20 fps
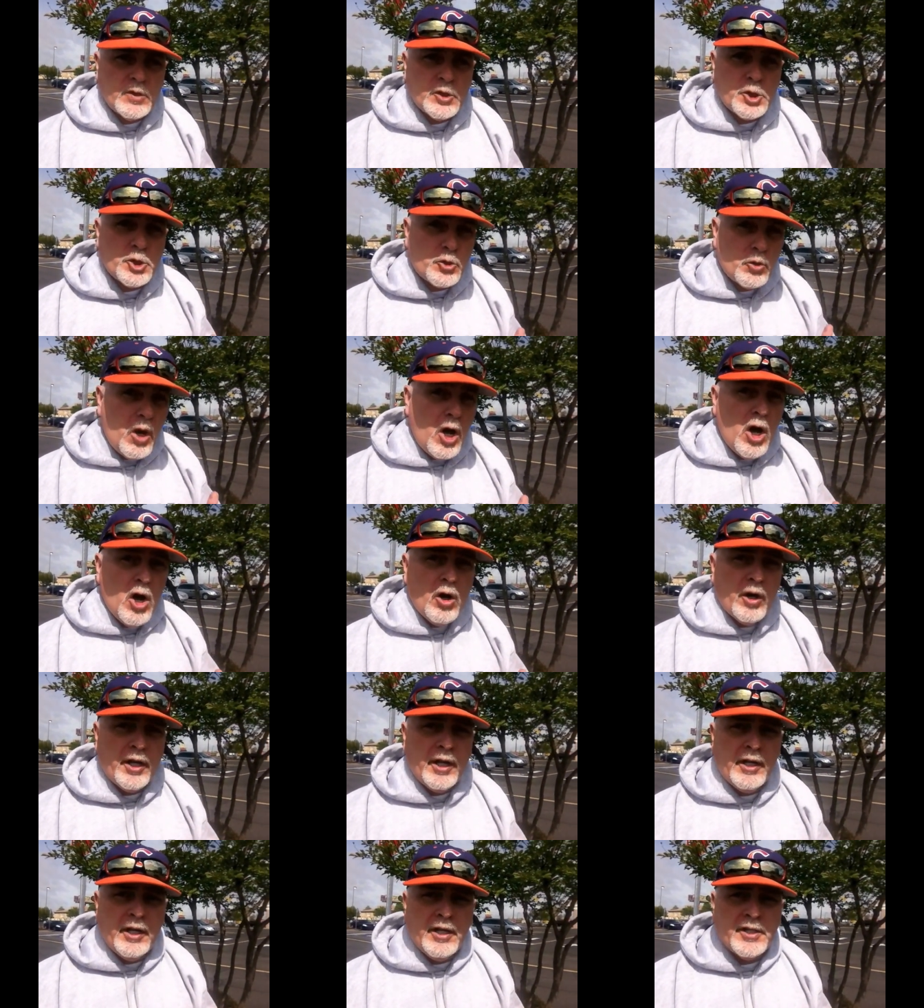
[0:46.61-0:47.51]

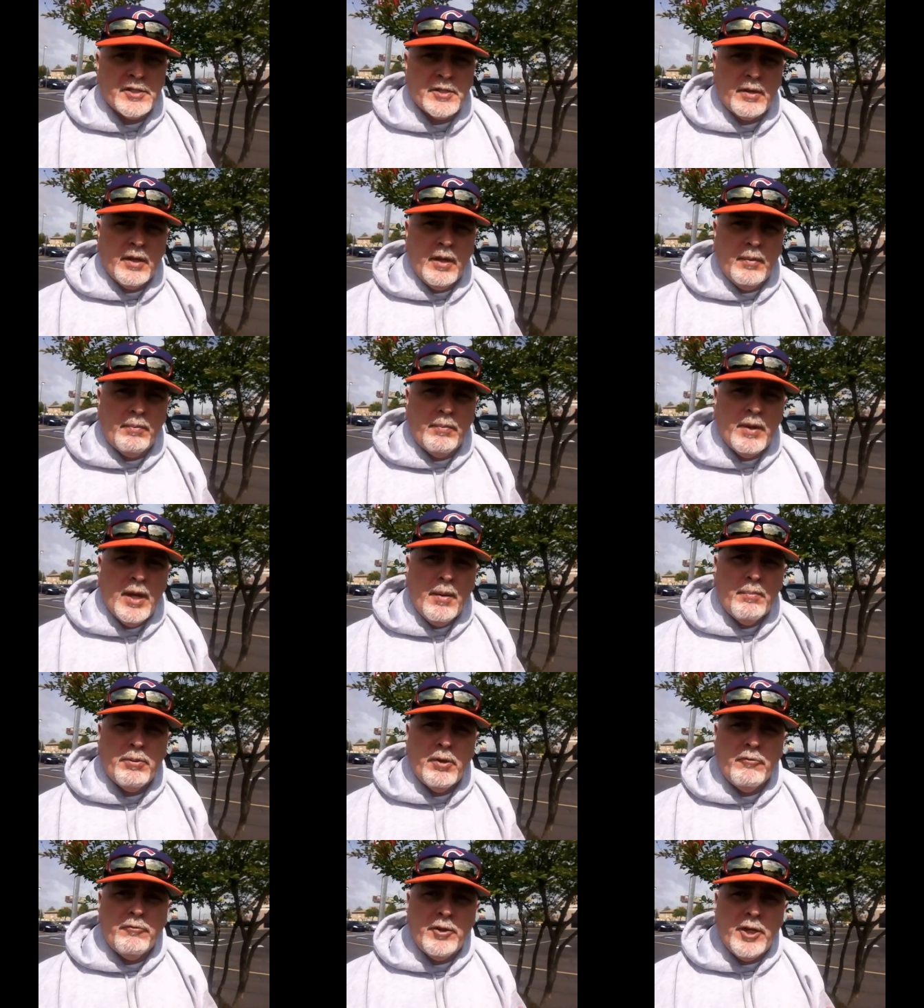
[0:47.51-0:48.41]
strong in its uh,
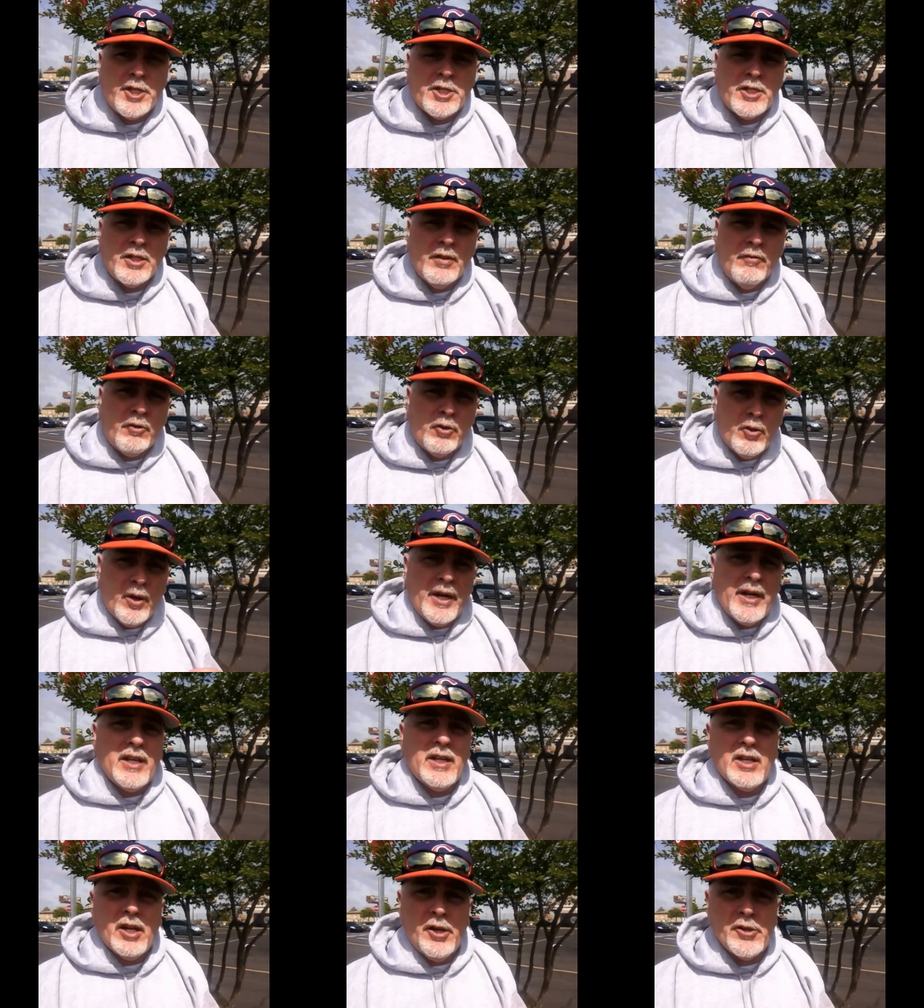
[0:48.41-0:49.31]
provision of
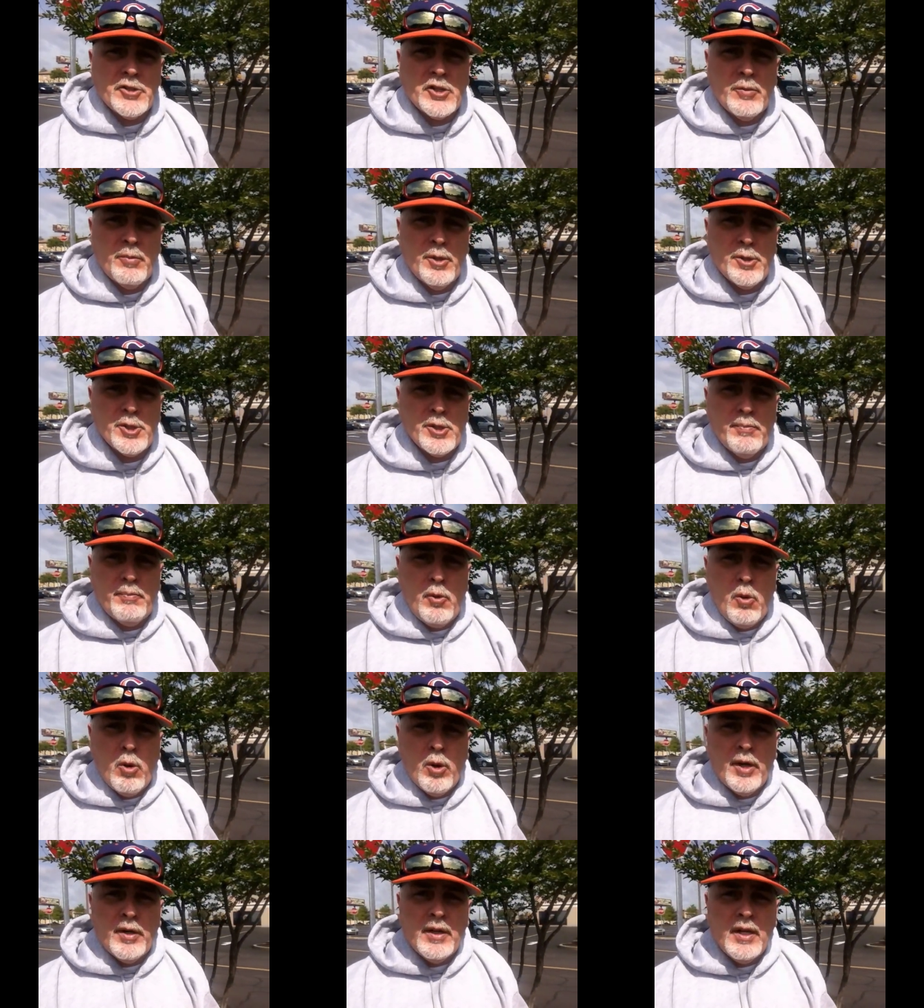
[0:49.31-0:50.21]
great customer
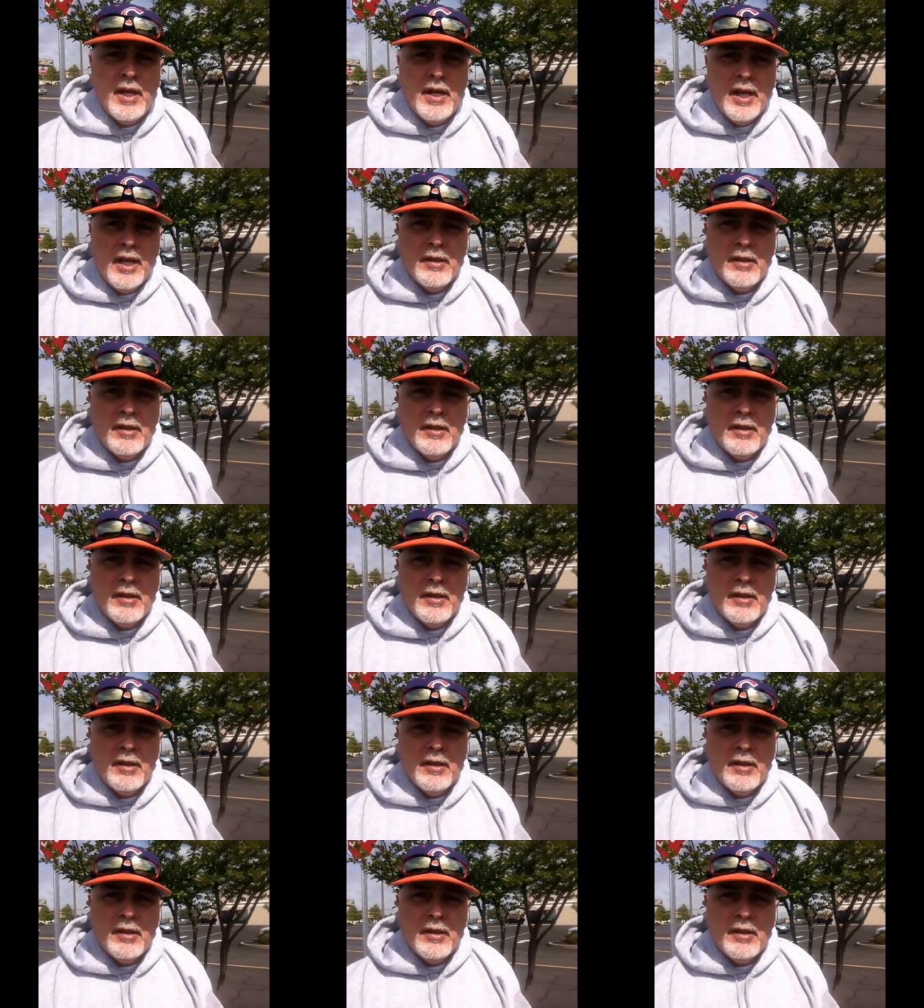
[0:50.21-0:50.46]
support.